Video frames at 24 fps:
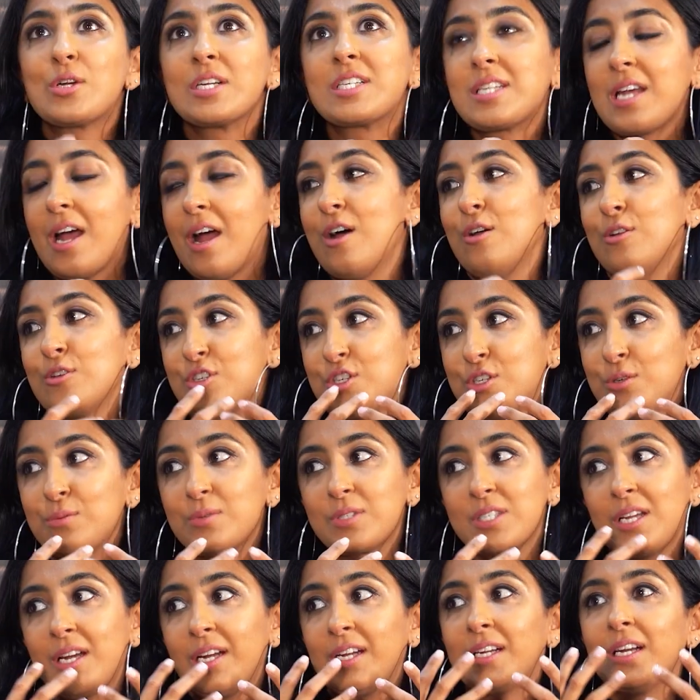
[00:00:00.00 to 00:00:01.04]
could tell she
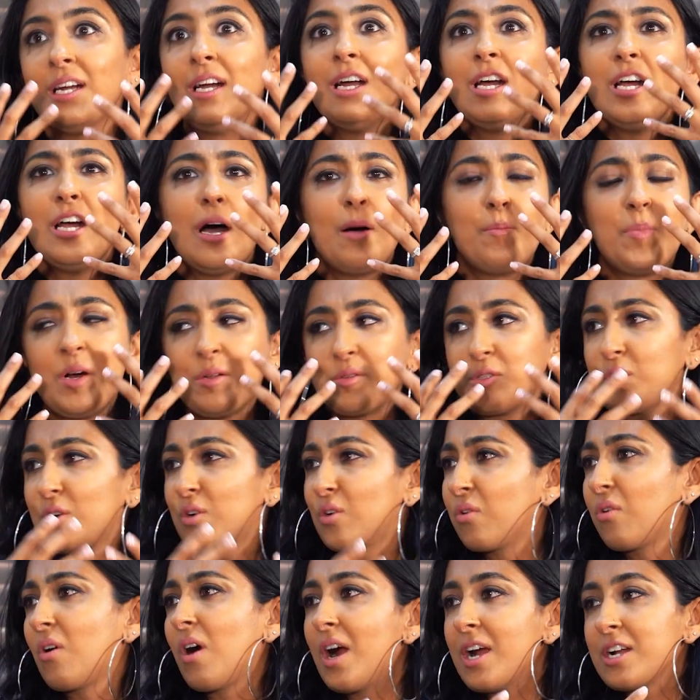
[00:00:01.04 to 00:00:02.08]
was like about to
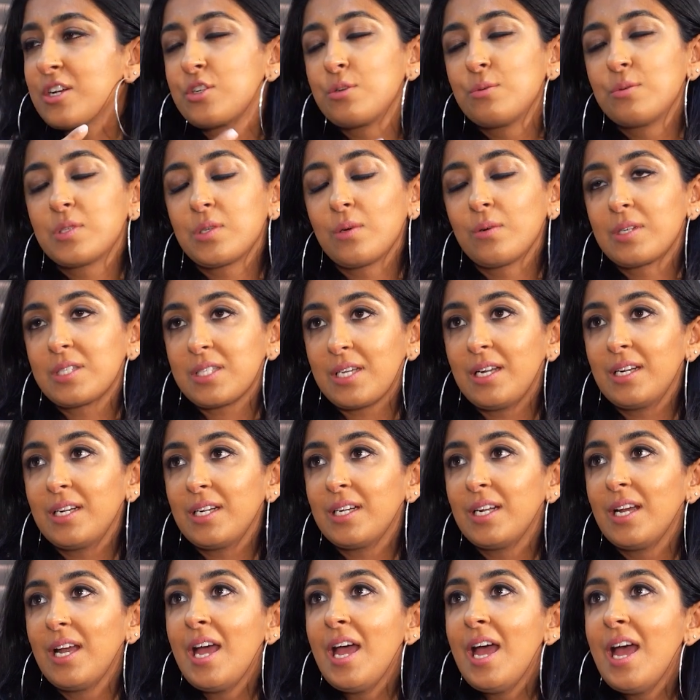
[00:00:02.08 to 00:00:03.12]
cry. She was so excited.